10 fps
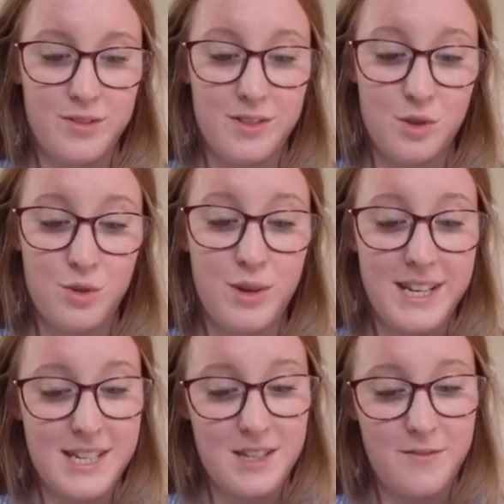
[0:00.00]
so
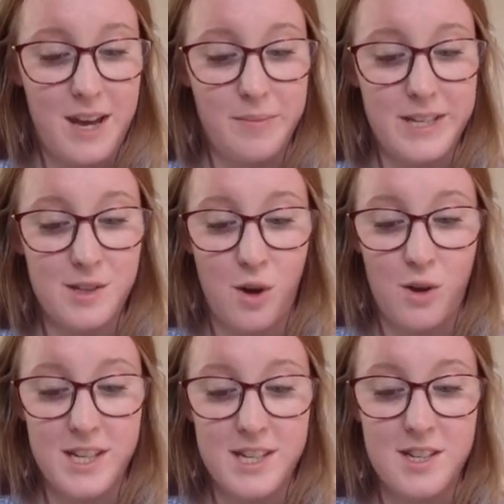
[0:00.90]
identifiably
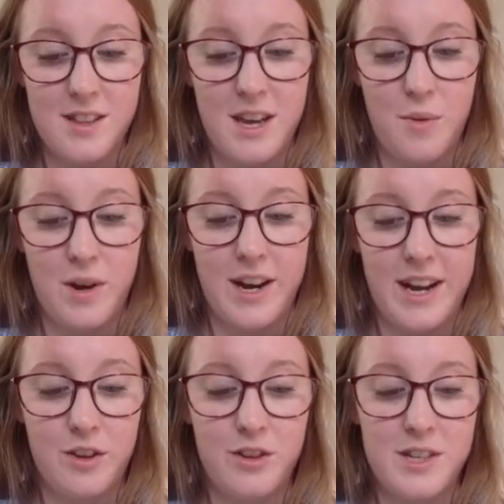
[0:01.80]
Scottish that they were
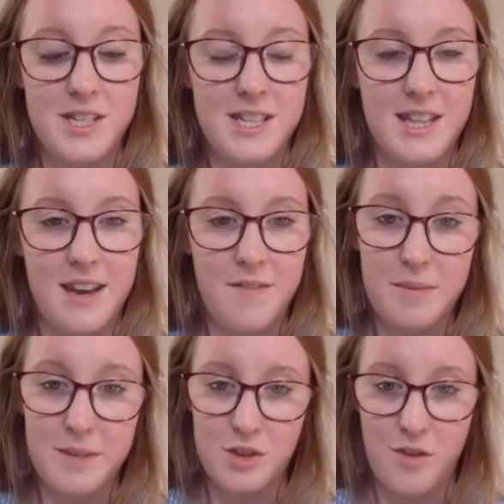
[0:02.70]
included in the
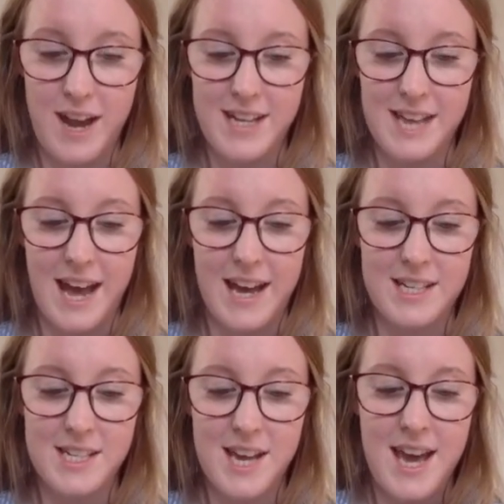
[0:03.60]
infamous Dress Act